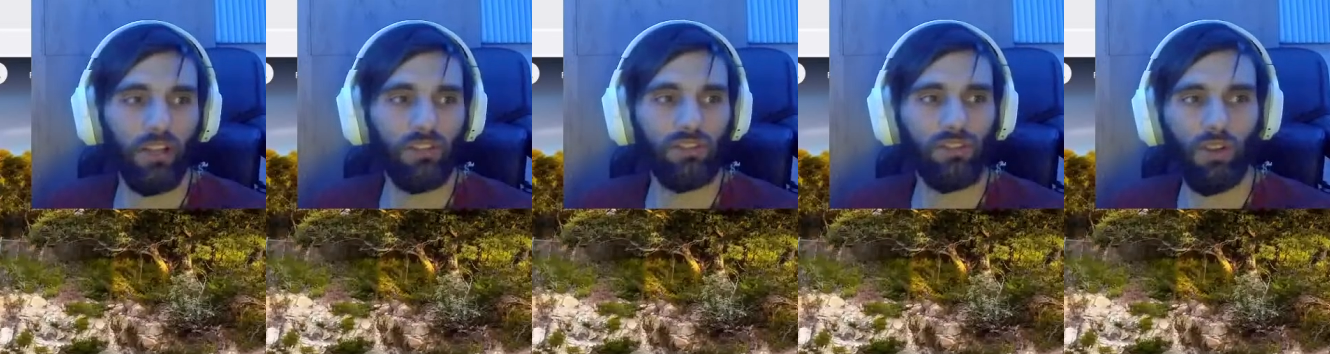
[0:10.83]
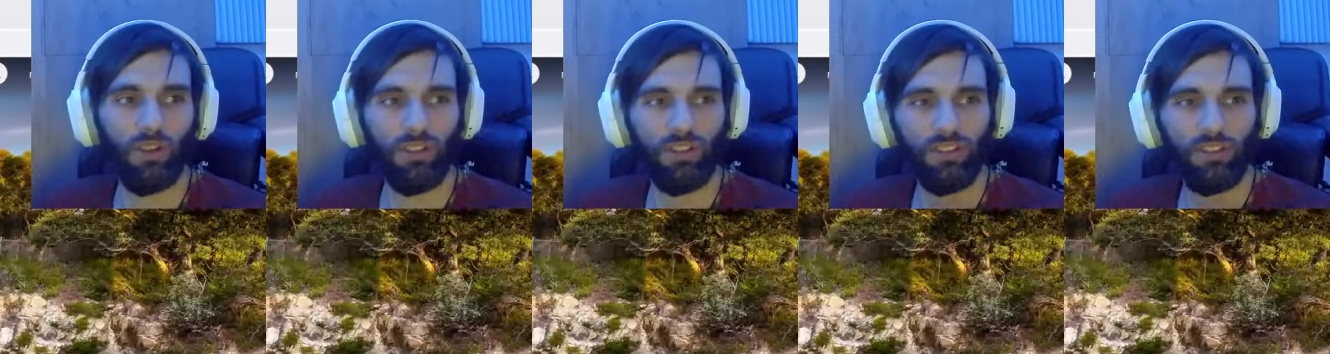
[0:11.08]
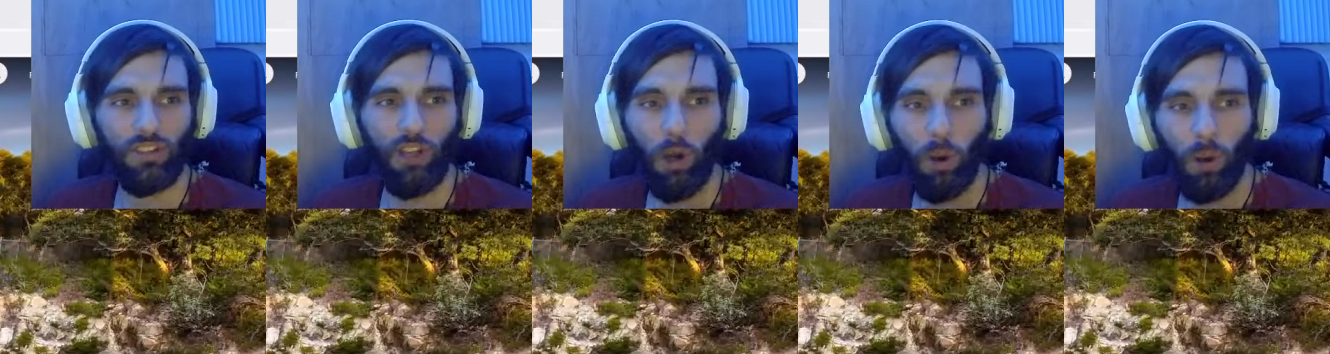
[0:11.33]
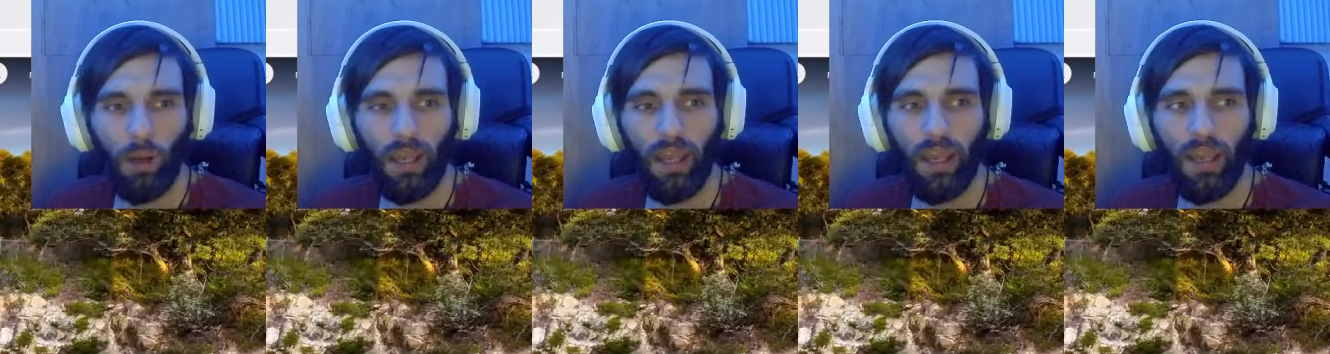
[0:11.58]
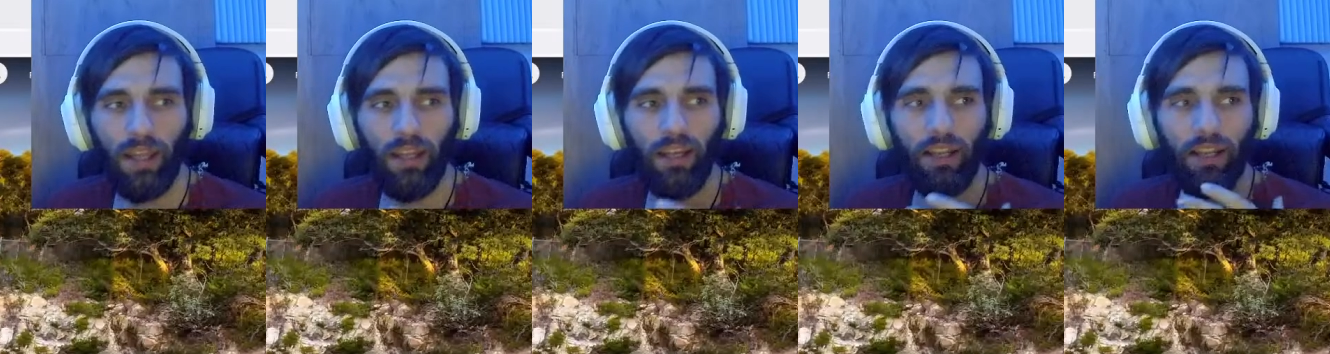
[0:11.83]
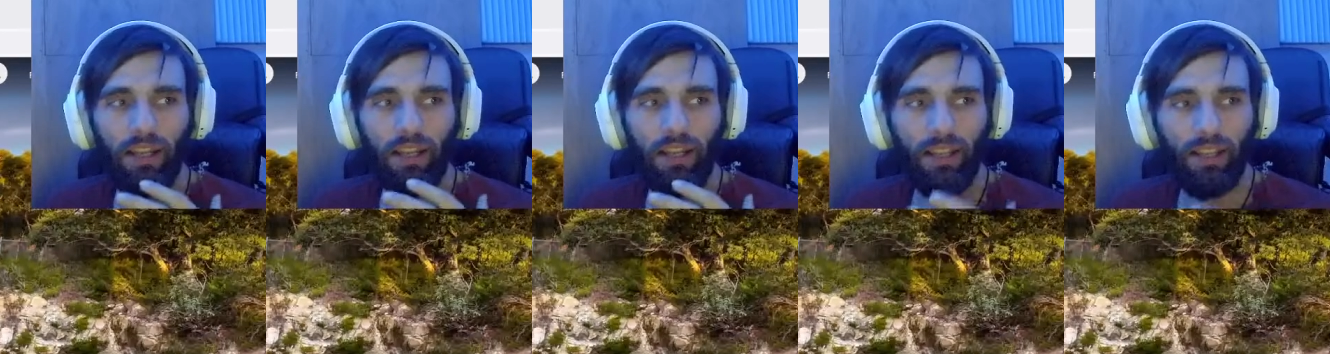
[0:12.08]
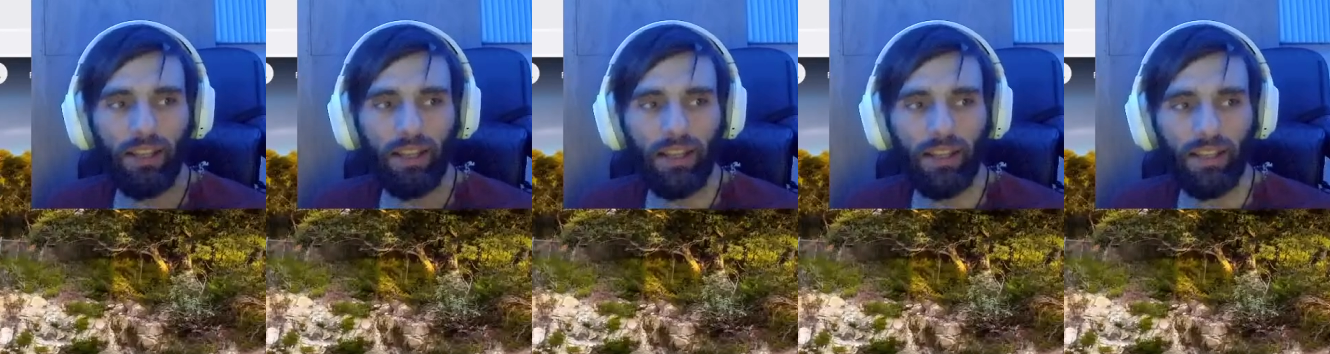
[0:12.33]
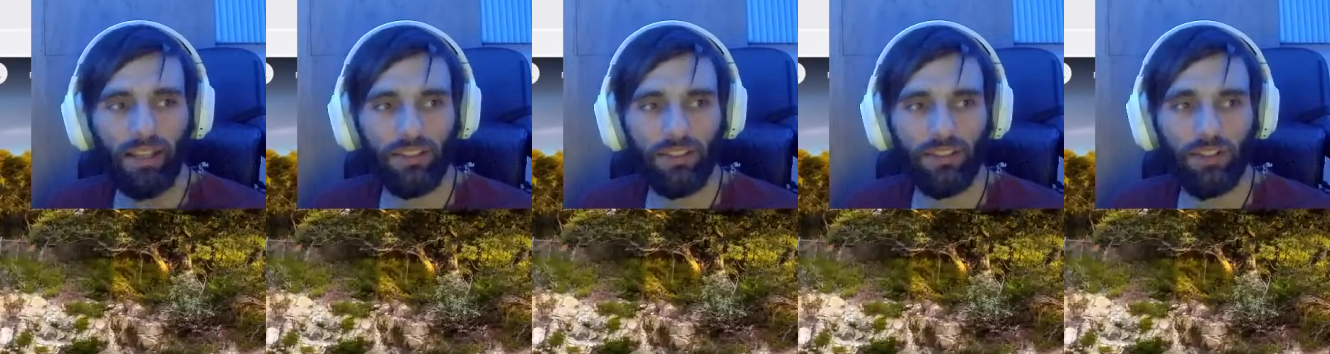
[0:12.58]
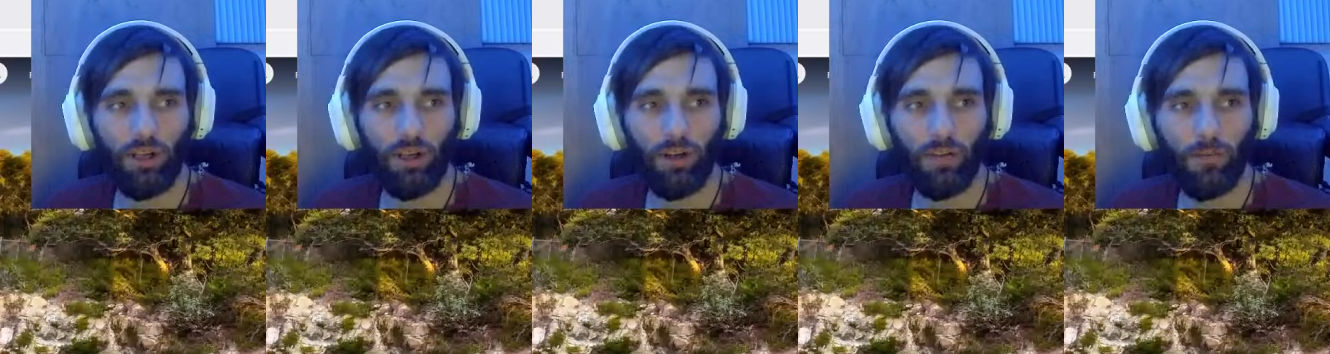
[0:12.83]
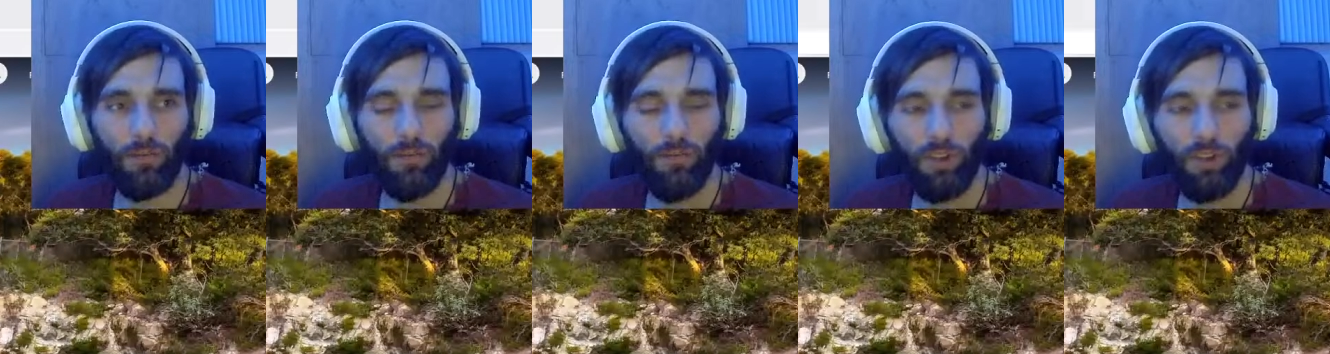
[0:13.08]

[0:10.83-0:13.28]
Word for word: So let's go ahead and get this started.